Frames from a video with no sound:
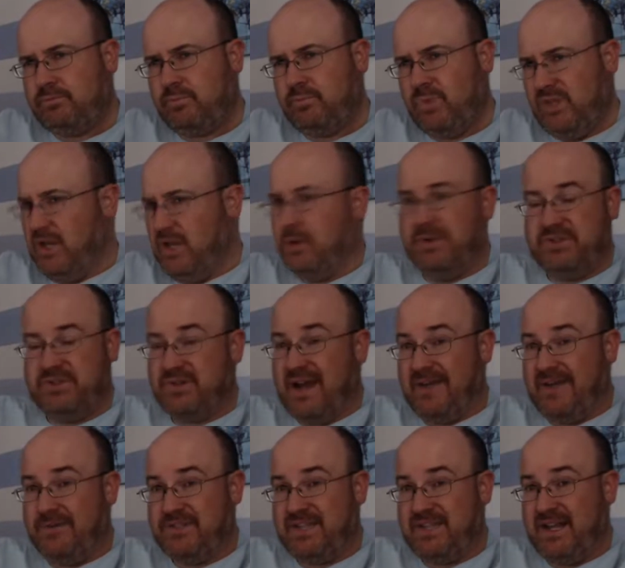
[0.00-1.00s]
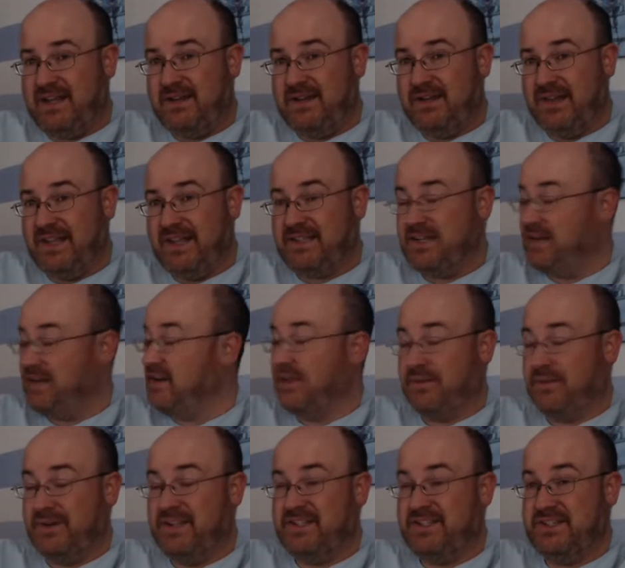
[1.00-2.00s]
with drivers getting collected in
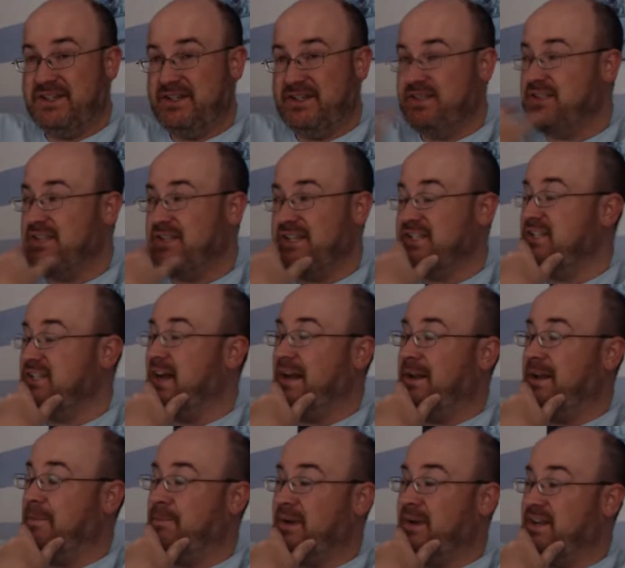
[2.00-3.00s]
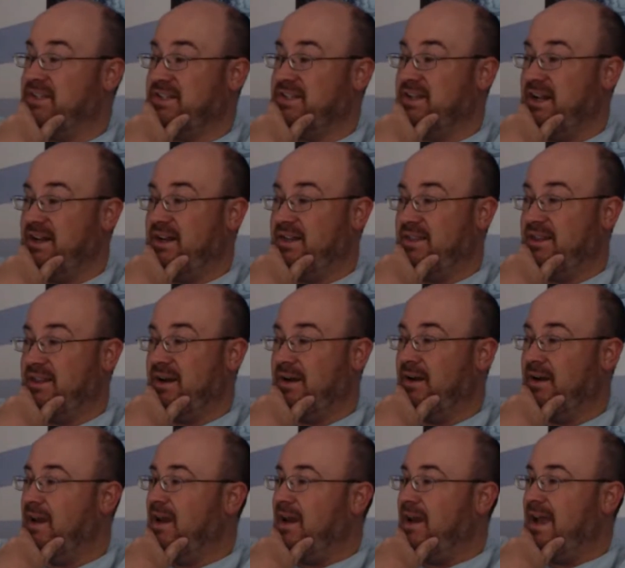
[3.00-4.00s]
other incidents. It's not unprecedented there.
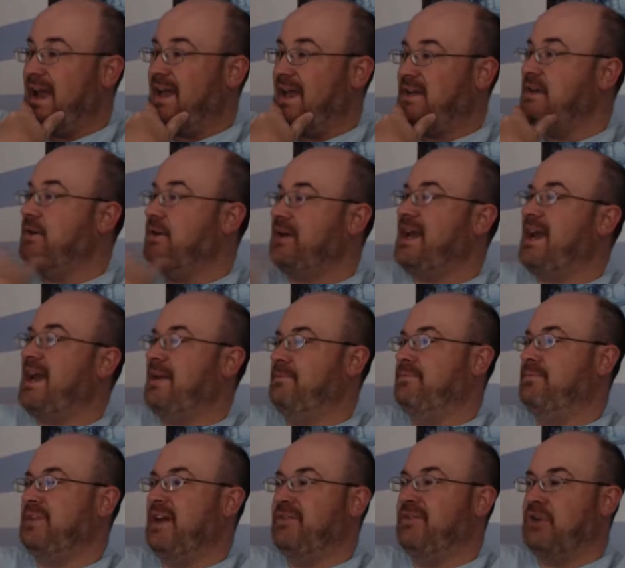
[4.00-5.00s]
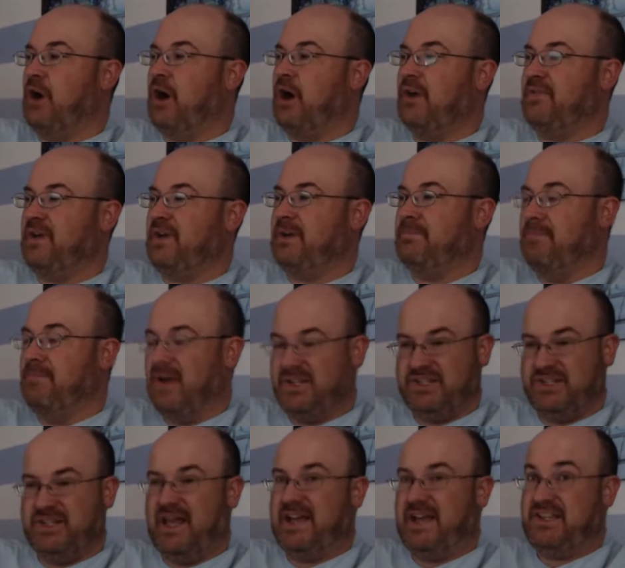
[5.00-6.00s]
And again, Kevin Harvick,
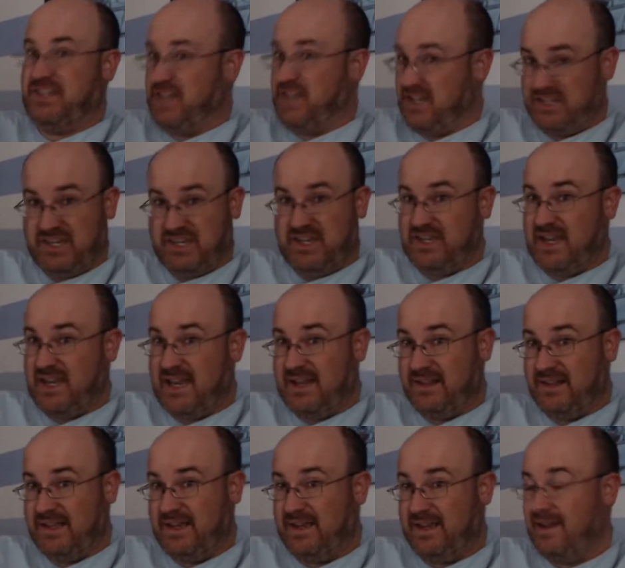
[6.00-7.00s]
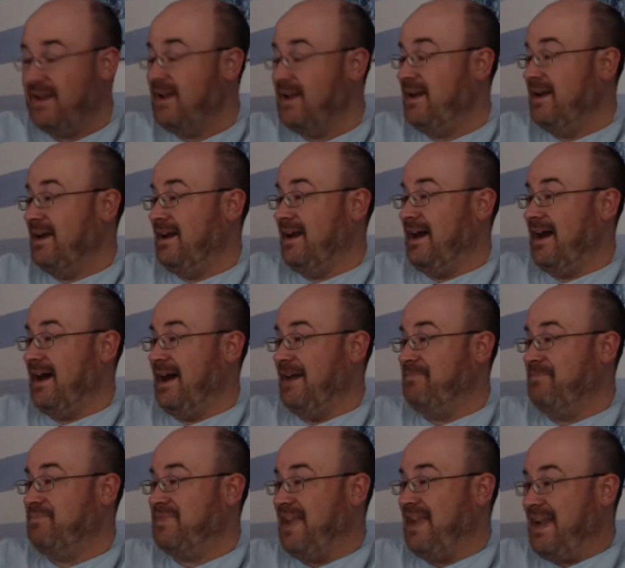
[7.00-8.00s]
much like J.J. Yaley,
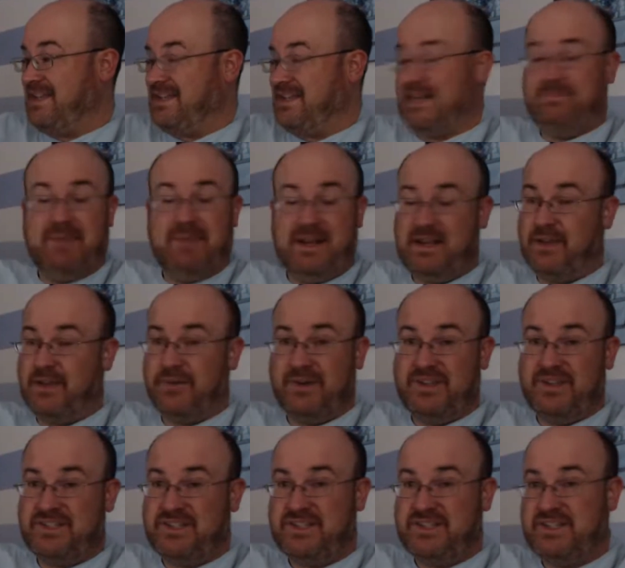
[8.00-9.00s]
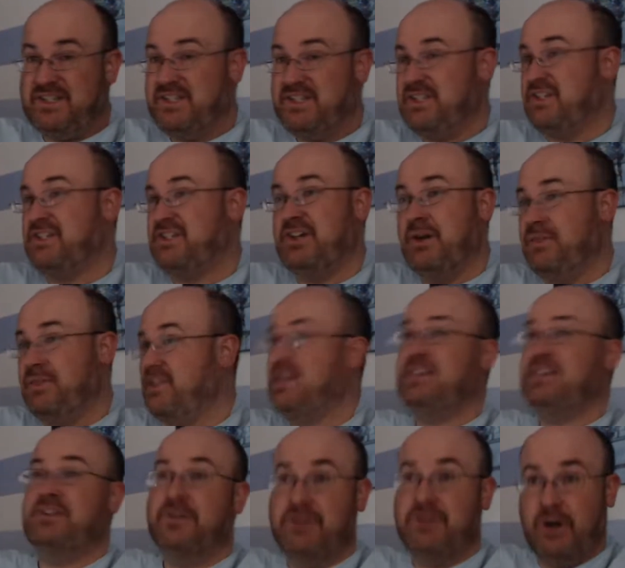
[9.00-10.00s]
has had many other instances that show that they
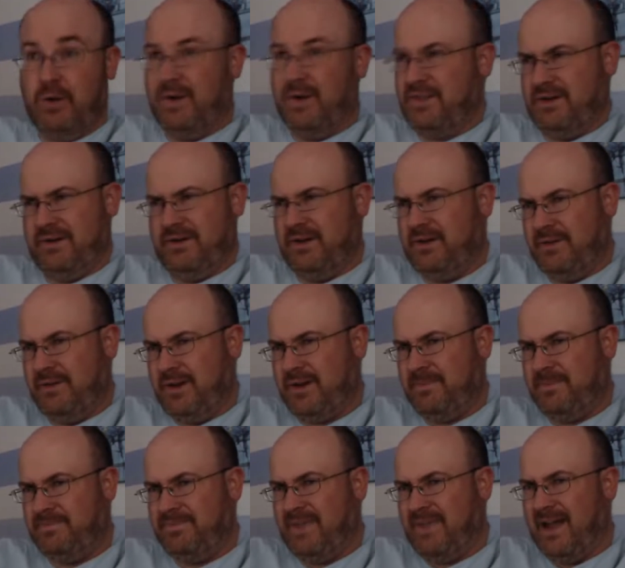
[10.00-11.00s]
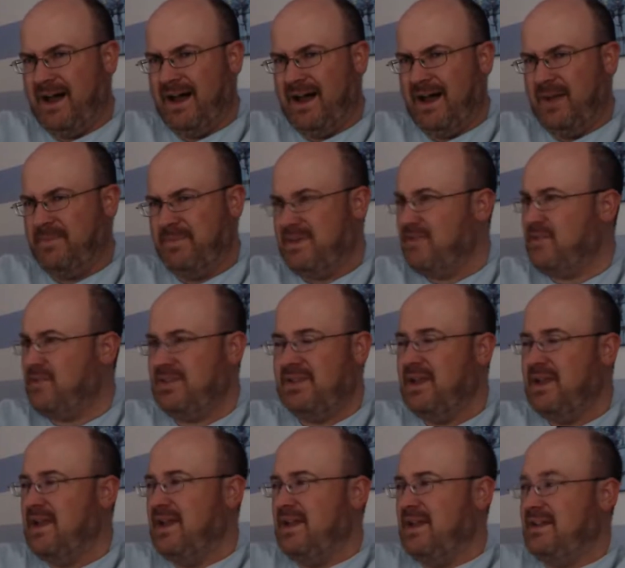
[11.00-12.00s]
do know what they're doing. Even
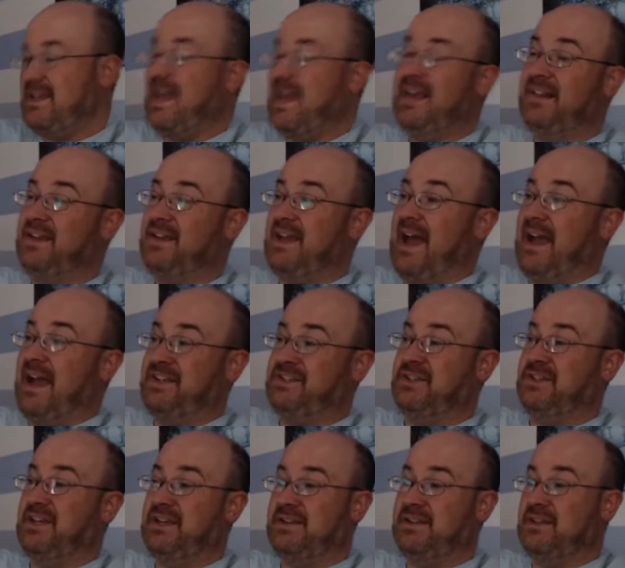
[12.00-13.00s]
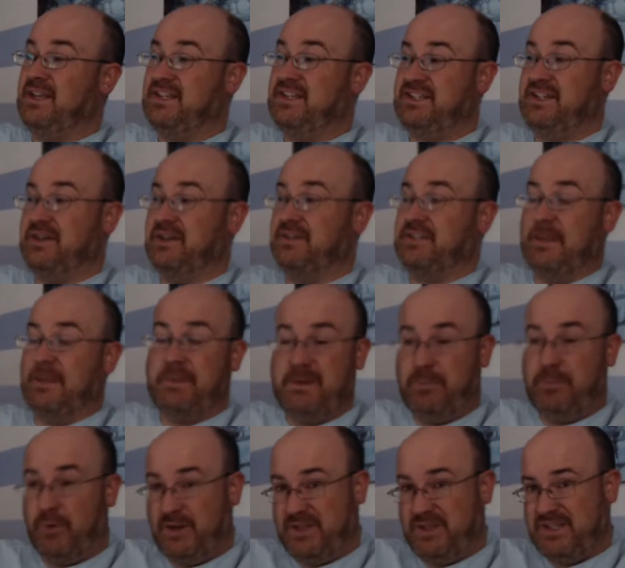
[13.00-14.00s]
Yaley, actually, this year, somebody
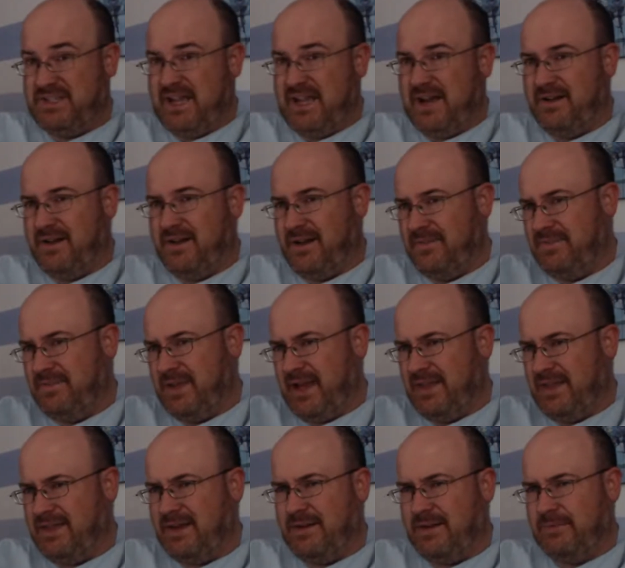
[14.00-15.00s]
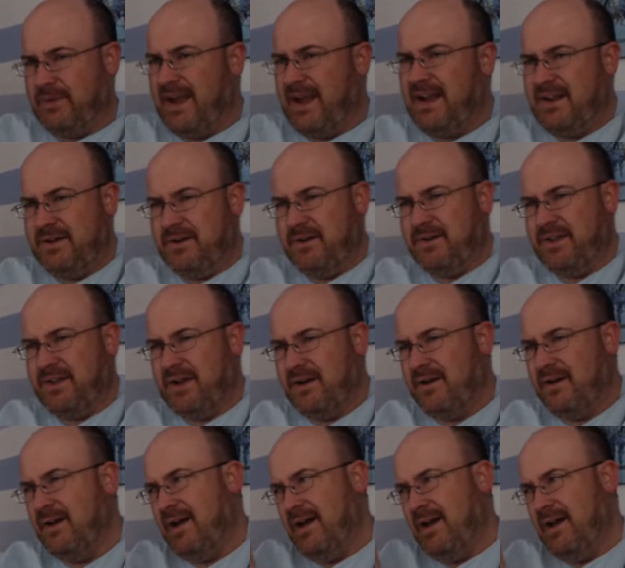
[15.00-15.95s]
pointed this out I think on Reddit earlier,